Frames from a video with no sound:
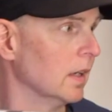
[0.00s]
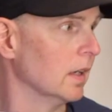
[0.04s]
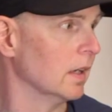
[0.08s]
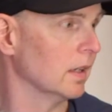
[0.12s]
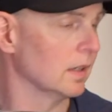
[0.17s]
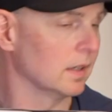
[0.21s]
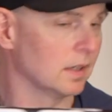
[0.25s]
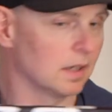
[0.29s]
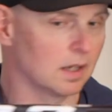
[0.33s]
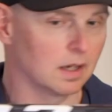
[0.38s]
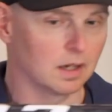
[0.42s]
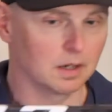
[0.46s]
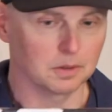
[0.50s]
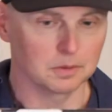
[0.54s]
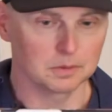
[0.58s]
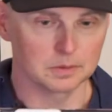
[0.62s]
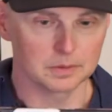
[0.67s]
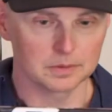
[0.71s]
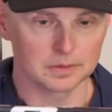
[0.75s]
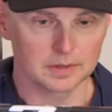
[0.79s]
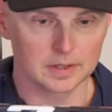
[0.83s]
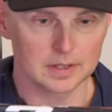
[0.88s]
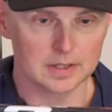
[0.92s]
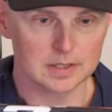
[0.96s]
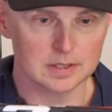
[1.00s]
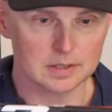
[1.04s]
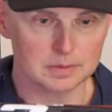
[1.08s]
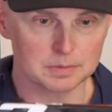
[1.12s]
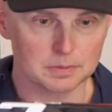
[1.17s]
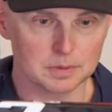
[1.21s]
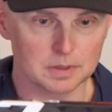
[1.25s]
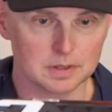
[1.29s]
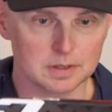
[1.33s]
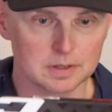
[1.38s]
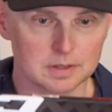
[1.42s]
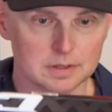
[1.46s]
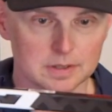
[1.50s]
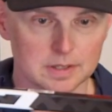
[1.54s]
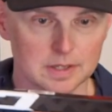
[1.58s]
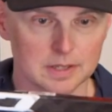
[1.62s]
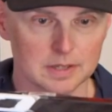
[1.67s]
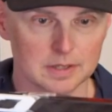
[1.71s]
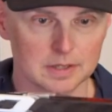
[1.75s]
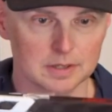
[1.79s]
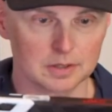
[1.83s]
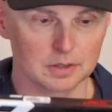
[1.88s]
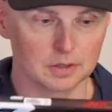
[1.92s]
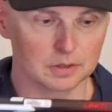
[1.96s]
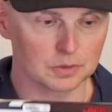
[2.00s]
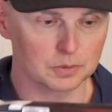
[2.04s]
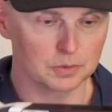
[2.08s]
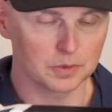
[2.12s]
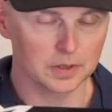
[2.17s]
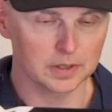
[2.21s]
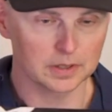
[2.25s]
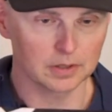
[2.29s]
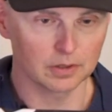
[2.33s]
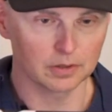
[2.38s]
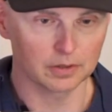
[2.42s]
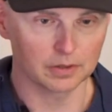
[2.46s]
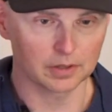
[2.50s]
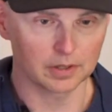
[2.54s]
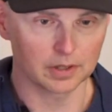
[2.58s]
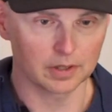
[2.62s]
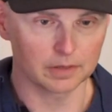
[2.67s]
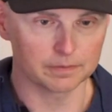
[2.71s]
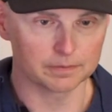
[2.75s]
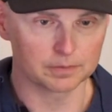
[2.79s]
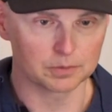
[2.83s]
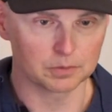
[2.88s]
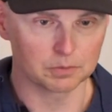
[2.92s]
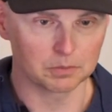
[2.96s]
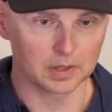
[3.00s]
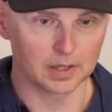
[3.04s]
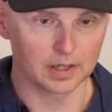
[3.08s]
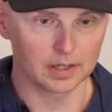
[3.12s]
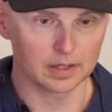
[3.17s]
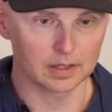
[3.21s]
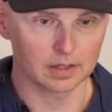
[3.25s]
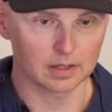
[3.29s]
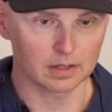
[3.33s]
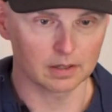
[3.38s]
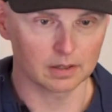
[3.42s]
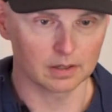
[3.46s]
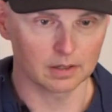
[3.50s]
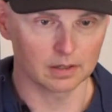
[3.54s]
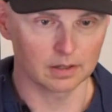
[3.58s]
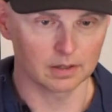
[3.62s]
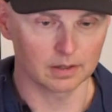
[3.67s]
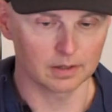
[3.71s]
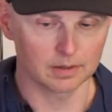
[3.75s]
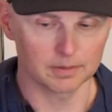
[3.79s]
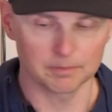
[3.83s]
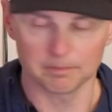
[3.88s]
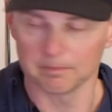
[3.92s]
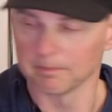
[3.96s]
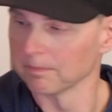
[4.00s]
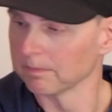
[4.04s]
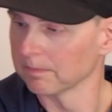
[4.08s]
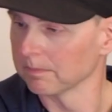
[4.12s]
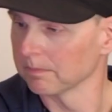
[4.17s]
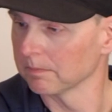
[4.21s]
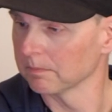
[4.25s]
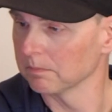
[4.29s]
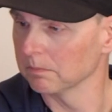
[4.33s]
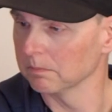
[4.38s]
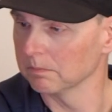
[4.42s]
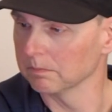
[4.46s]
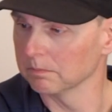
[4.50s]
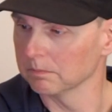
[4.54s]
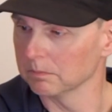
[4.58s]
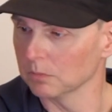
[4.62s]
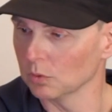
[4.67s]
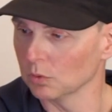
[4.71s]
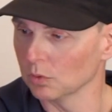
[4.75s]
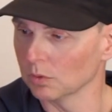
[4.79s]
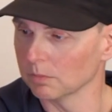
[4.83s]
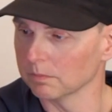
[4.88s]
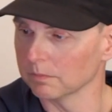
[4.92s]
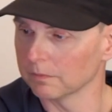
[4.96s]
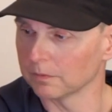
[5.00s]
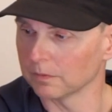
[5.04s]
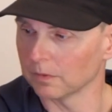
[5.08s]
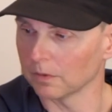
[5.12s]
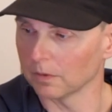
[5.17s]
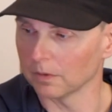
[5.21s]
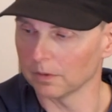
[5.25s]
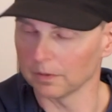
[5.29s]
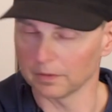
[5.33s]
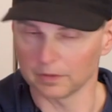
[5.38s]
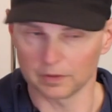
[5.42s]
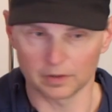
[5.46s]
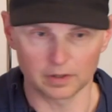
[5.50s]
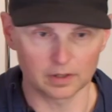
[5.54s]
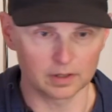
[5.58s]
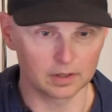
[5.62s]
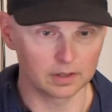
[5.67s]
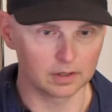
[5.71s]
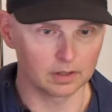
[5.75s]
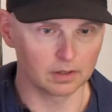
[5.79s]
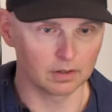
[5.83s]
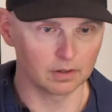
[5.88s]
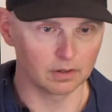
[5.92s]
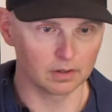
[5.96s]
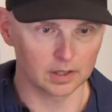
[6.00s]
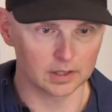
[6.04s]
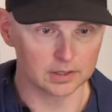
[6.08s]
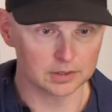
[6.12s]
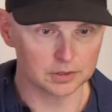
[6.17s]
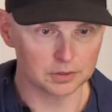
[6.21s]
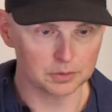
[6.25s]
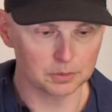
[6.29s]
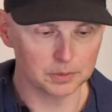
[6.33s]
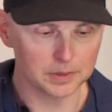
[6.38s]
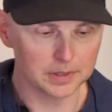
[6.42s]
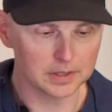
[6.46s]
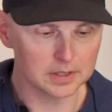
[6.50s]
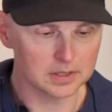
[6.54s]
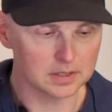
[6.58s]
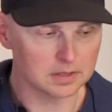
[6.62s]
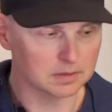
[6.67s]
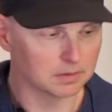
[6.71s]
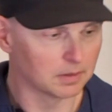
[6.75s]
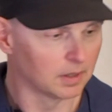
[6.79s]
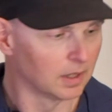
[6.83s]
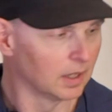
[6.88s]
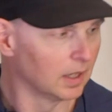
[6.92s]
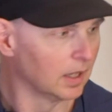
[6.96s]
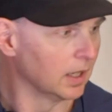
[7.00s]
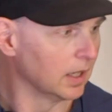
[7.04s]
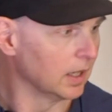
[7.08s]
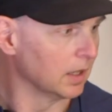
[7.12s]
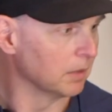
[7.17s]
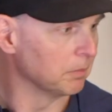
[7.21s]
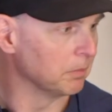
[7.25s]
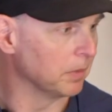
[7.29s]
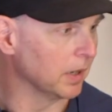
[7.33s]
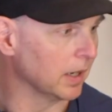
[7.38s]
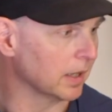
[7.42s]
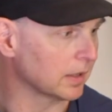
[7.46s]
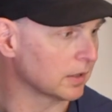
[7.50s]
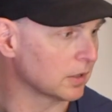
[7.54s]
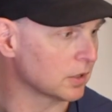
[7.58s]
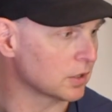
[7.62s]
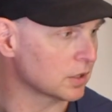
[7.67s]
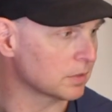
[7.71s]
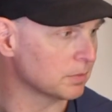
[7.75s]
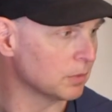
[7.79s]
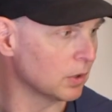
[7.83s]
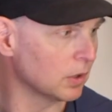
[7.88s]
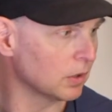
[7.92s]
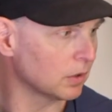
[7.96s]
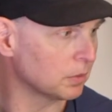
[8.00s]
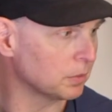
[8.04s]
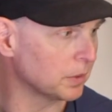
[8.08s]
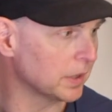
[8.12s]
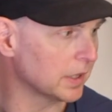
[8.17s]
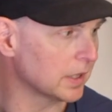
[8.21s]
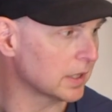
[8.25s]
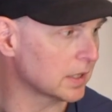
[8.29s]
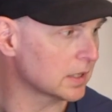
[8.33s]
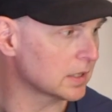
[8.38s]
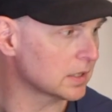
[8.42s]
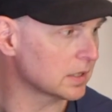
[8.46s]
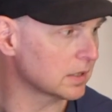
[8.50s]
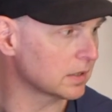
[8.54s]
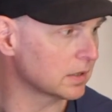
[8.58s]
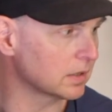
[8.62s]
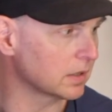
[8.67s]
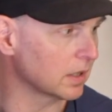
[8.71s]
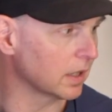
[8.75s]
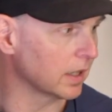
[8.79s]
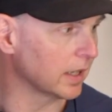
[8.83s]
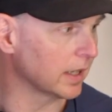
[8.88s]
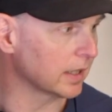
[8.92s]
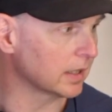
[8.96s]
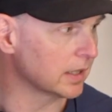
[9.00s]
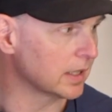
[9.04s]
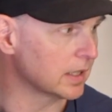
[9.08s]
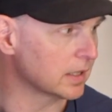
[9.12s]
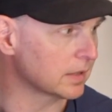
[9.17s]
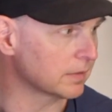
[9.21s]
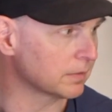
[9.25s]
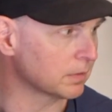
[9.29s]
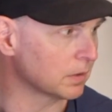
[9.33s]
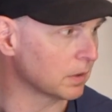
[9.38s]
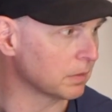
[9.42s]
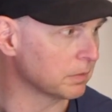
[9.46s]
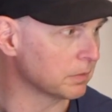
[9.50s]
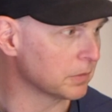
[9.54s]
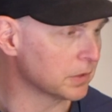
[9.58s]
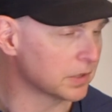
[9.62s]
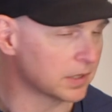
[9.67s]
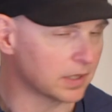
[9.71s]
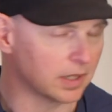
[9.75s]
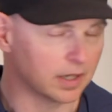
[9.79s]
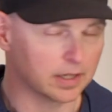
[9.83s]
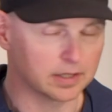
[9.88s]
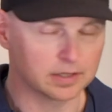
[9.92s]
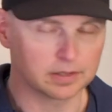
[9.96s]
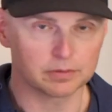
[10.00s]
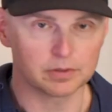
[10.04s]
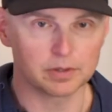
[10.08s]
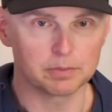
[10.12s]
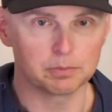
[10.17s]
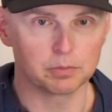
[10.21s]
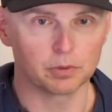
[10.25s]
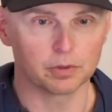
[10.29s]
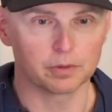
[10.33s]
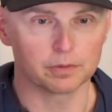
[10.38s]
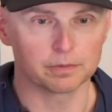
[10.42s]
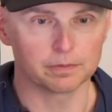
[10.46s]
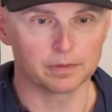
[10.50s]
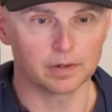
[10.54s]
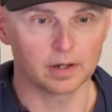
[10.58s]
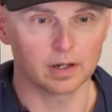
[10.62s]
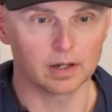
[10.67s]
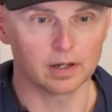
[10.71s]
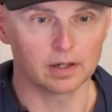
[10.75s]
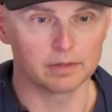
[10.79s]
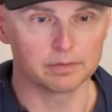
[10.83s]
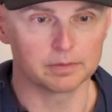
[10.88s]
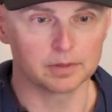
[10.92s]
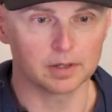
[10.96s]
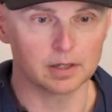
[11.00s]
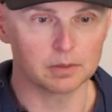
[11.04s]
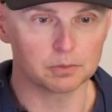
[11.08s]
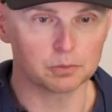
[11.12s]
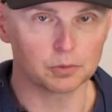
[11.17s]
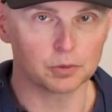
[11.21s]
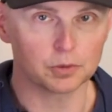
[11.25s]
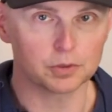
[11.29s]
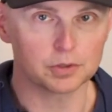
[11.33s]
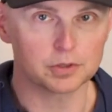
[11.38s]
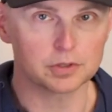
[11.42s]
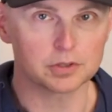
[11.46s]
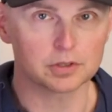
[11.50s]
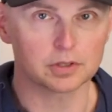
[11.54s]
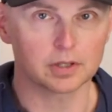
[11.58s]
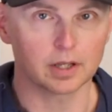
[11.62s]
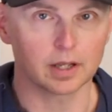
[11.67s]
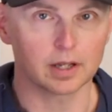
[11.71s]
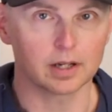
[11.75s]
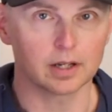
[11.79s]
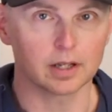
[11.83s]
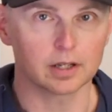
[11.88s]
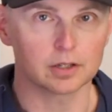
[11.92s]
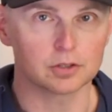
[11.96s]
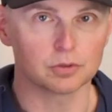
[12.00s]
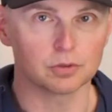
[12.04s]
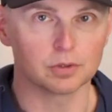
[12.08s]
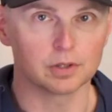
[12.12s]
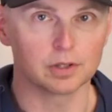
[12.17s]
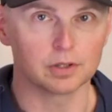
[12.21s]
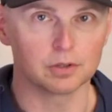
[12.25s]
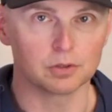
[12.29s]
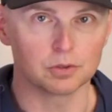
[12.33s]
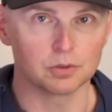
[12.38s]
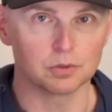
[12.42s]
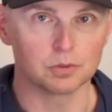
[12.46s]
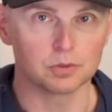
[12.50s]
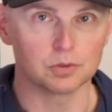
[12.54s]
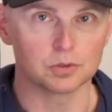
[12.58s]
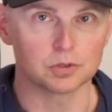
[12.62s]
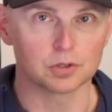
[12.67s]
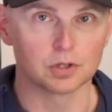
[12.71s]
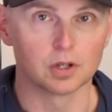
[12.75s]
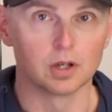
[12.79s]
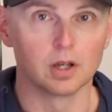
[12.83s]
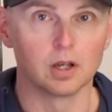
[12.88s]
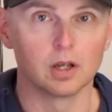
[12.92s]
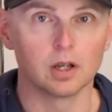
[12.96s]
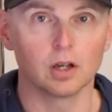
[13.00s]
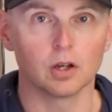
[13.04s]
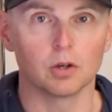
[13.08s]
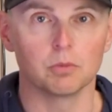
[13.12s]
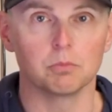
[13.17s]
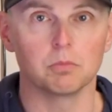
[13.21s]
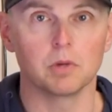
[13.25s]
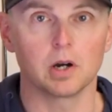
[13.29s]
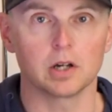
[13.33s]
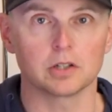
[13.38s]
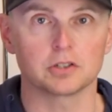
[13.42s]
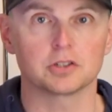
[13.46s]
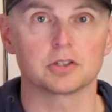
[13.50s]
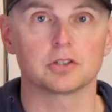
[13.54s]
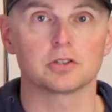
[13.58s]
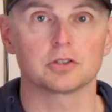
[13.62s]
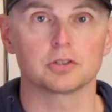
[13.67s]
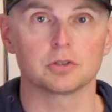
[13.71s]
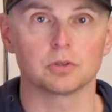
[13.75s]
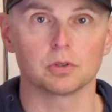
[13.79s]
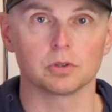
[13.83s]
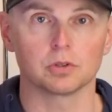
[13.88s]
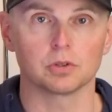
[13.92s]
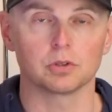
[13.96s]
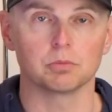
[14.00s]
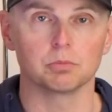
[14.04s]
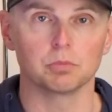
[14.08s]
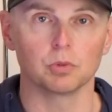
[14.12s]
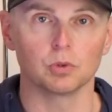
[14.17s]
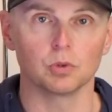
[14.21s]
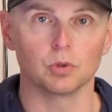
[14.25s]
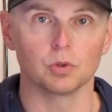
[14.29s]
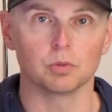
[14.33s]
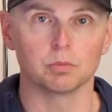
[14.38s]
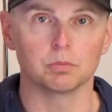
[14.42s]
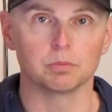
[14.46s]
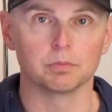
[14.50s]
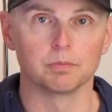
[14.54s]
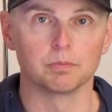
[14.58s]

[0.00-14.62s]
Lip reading: Now this one is not quite long enough to make a boom for the larger wings, but the smaller wings, at least from size 3.5 downwards, can actually use a much shorter boom.